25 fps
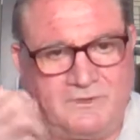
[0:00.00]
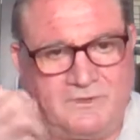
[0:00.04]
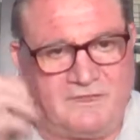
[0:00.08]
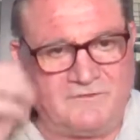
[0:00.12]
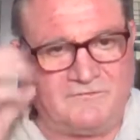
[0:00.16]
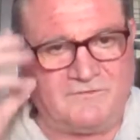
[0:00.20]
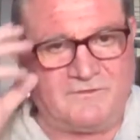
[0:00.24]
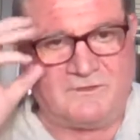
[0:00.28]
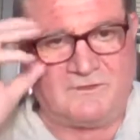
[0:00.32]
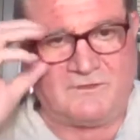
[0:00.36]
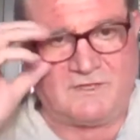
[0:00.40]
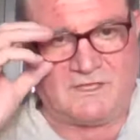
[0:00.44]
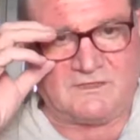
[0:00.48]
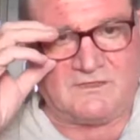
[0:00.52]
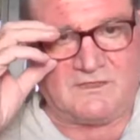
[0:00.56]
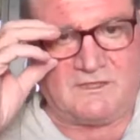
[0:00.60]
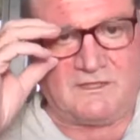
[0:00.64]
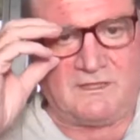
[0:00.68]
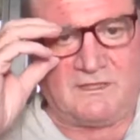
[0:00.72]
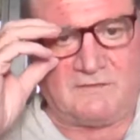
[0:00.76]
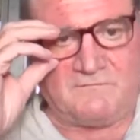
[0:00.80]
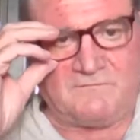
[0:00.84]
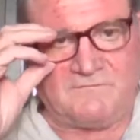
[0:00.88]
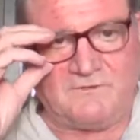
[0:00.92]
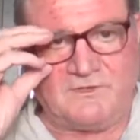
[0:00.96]
If you look at
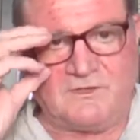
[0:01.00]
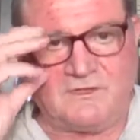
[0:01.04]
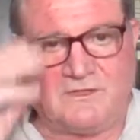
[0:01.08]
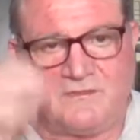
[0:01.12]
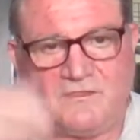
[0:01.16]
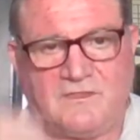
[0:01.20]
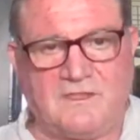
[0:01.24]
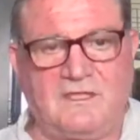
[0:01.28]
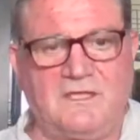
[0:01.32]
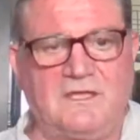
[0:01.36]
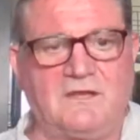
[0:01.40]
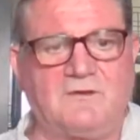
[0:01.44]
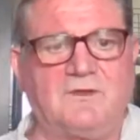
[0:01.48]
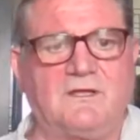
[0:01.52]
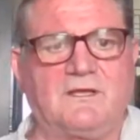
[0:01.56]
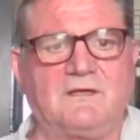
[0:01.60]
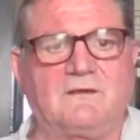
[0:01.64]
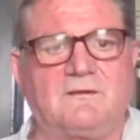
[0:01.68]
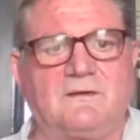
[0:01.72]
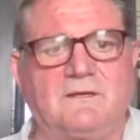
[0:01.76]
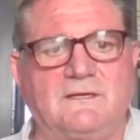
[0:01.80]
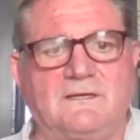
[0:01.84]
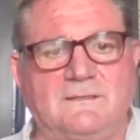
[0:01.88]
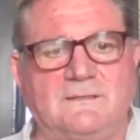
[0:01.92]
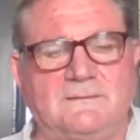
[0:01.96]
the
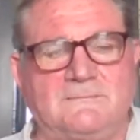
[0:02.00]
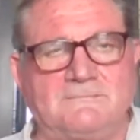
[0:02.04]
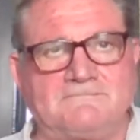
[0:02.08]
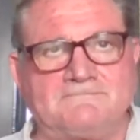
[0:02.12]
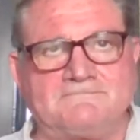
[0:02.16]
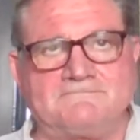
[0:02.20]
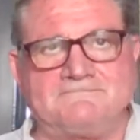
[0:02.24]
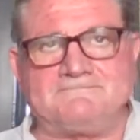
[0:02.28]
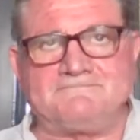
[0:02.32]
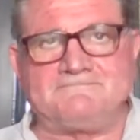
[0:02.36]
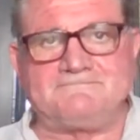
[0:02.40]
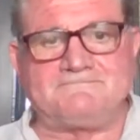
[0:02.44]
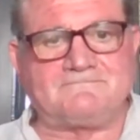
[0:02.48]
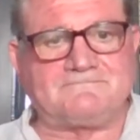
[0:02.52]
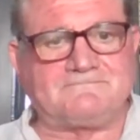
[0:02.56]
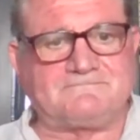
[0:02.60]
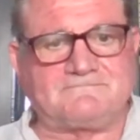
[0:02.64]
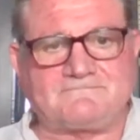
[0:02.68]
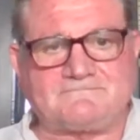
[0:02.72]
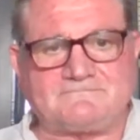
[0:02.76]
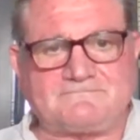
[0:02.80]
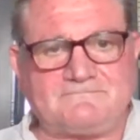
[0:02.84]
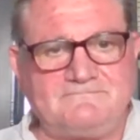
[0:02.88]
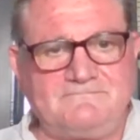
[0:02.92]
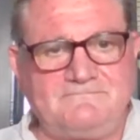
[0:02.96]
area,
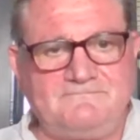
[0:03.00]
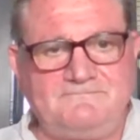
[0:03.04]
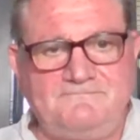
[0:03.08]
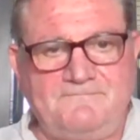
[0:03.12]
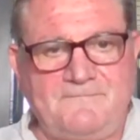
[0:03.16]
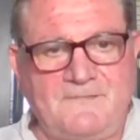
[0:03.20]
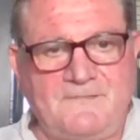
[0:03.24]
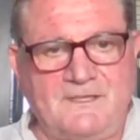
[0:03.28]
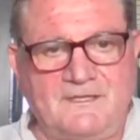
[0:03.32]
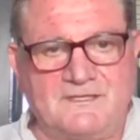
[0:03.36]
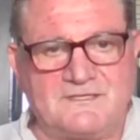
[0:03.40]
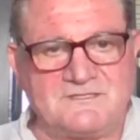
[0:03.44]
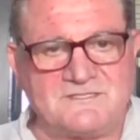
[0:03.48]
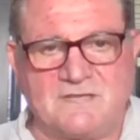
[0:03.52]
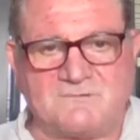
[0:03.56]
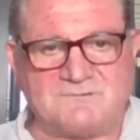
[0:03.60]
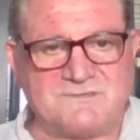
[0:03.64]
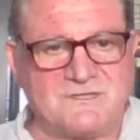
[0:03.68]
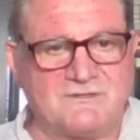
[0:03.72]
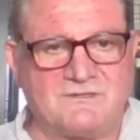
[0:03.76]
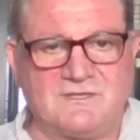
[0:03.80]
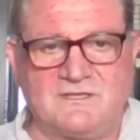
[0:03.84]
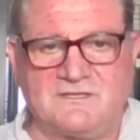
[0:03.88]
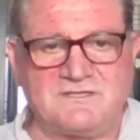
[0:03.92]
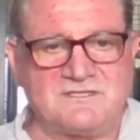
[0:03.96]
it
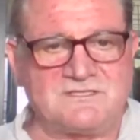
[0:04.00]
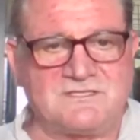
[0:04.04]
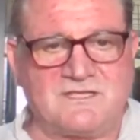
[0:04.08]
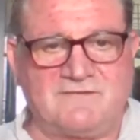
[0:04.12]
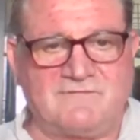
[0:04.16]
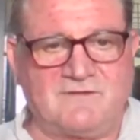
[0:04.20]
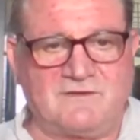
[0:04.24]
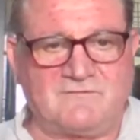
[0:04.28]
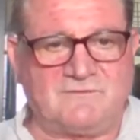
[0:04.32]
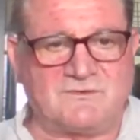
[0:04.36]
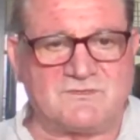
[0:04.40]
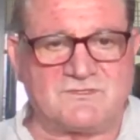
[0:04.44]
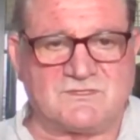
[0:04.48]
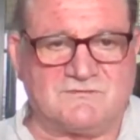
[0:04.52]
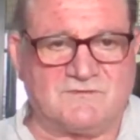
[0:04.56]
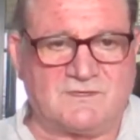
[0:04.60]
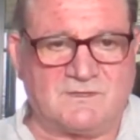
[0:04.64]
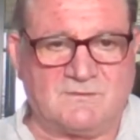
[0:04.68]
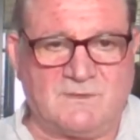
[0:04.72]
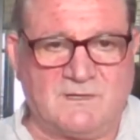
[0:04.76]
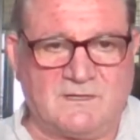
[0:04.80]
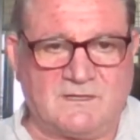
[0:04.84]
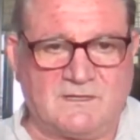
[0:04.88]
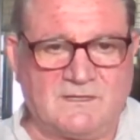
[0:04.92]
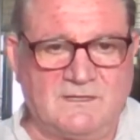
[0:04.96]
is heaven for
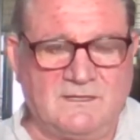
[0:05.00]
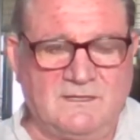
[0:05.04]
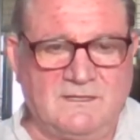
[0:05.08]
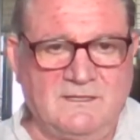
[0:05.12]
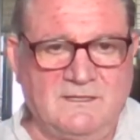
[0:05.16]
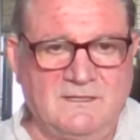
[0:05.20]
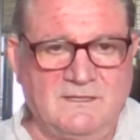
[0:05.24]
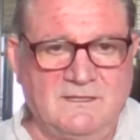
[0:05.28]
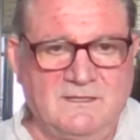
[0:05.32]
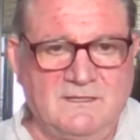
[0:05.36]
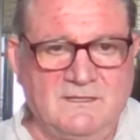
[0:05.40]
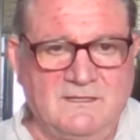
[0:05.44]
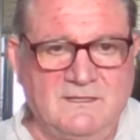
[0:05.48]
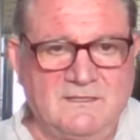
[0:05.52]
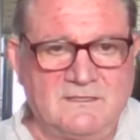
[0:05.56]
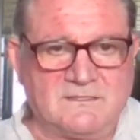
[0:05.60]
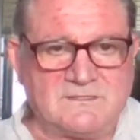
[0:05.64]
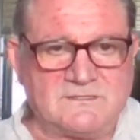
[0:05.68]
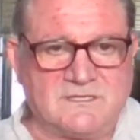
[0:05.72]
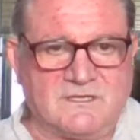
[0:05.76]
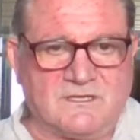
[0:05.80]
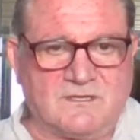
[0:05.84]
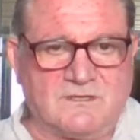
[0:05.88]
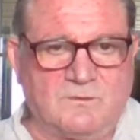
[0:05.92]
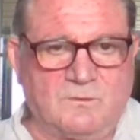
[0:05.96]
Sauvignon Blanc.
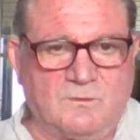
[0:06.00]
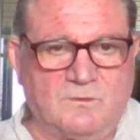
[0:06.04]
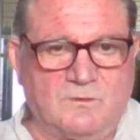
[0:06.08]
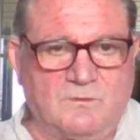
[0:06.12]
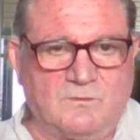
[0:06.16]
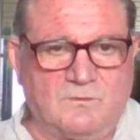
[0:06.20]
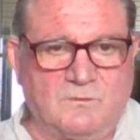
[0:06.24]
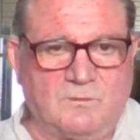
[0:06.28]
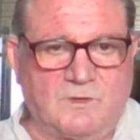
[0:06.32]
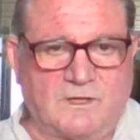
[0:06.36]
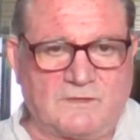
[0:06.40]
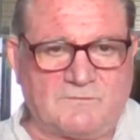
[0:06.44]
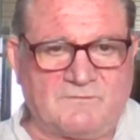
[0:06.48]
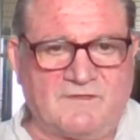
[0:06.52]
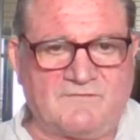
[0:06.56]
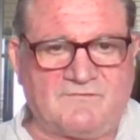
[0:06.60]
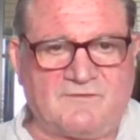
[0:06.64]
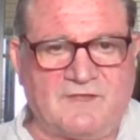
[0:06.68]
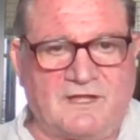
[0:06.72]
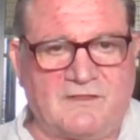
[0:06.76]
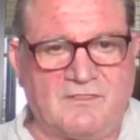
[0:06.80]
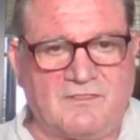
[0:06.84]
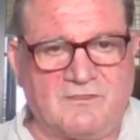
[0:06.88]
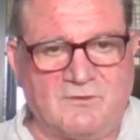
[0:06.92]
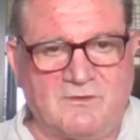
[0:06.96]
So what we've
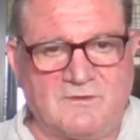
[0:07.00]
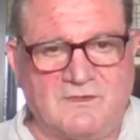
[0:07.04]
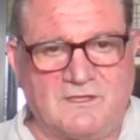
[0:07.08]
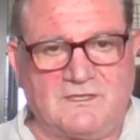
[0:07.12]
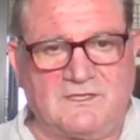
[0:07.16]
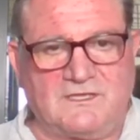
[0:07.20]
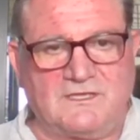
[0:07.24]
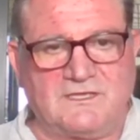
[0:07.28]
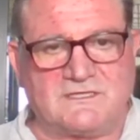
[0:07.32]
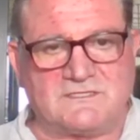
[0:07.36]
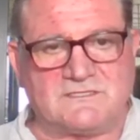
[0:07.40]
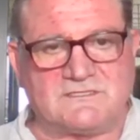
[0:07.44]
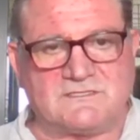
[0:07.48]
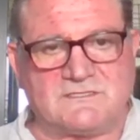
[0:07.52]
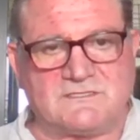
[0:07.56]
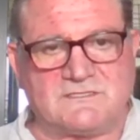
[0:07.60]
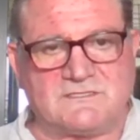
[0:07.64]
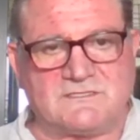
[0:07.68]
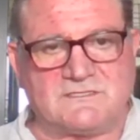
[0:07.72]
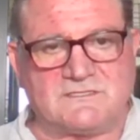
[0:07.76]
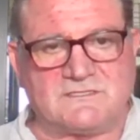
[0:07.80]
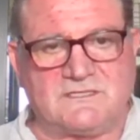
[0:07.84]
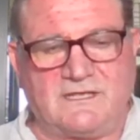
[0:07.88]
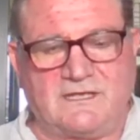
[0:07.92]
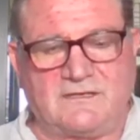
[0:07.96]
done through the years,
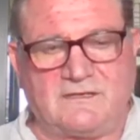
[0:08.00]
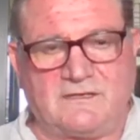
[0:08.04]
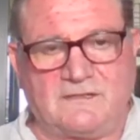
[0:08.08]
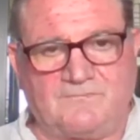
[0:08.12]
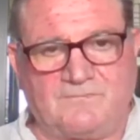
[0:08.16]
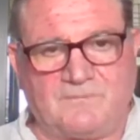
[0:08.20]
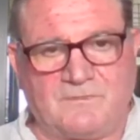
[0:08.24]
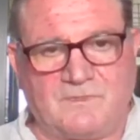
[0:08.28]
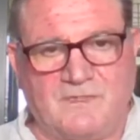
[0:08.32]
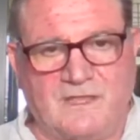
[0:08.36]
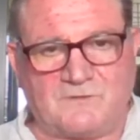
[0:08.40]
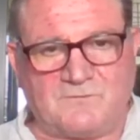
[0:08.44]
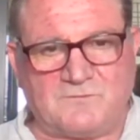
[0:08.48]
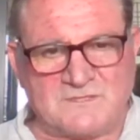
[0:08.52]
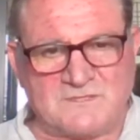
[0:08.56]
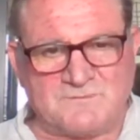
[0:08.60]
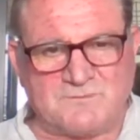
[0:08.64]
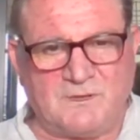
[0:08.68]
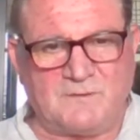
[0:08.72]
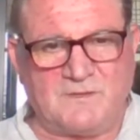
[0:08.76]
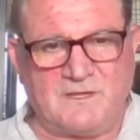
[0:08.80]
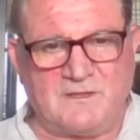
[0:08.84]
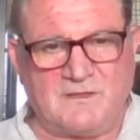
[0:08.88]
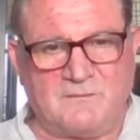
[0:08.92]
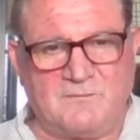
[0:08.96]
and that was
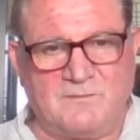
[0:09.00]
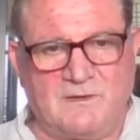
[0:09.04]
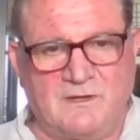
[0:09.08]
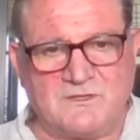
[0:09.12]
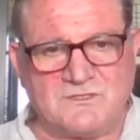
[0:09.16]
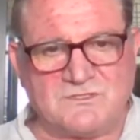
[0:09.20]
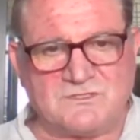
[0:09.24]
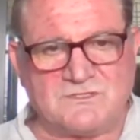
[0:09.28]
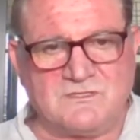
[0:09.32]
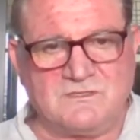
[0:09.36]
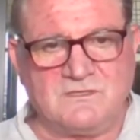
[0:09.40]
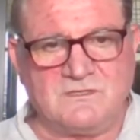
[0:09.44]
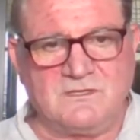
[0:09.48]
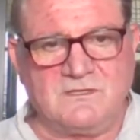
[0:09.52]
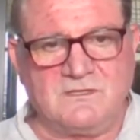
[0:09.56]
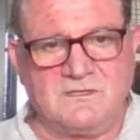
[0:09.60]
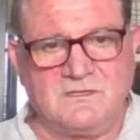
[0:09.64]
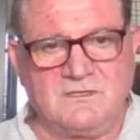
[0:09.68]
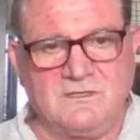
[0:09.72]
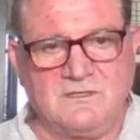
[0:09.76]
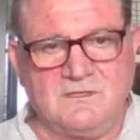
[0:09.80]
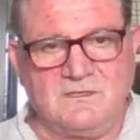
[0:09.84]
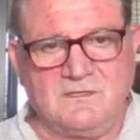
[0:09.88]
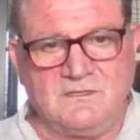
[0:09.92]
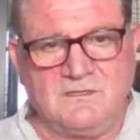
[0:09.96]
probably the most
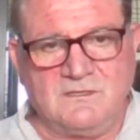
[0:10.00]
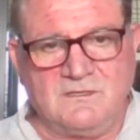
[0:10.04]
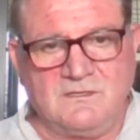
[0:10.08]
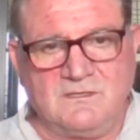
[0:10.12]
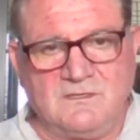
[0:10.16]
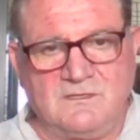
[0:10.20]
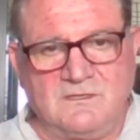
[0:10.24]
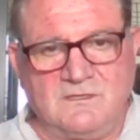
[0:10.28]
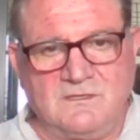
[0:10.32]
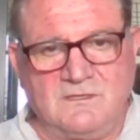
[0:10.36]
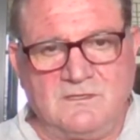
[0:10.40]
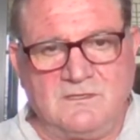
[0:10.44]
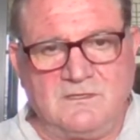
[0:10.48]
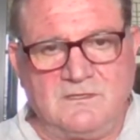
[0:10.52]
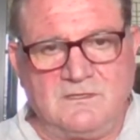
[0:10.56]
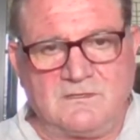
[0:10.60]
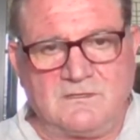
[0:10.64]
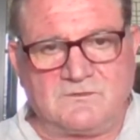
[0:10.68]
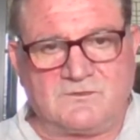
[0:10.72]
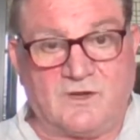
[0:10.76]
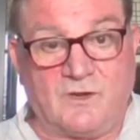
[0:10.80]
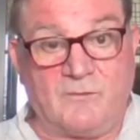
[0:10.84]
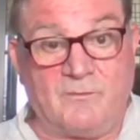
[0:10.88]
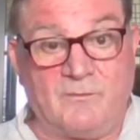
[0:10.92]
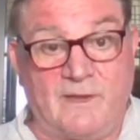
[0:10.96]

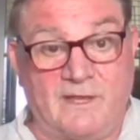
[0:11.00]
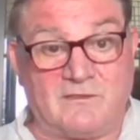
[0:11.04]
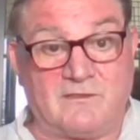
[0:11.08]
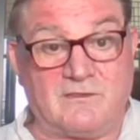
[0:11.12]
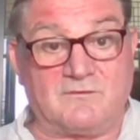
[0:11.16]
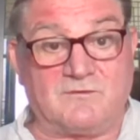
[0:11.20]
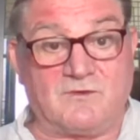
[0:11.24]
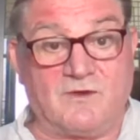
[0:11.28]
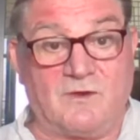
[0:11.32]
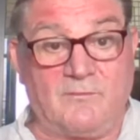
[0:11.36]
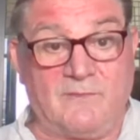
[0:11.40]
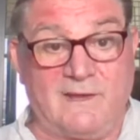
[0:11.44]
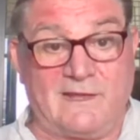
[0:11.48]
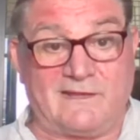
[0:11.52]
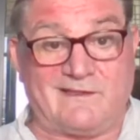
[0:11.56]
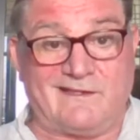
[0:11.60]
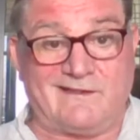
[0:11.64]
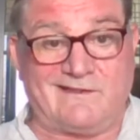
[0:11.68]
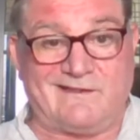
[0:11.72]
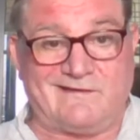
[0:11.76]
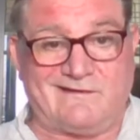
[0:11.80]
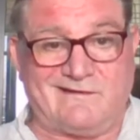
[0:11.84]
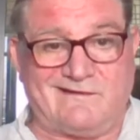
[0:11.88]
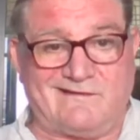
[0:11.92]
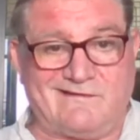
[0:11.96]

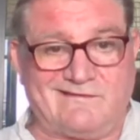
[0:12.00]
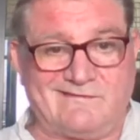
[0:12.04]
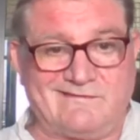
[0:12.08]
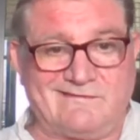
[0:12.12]
dramatic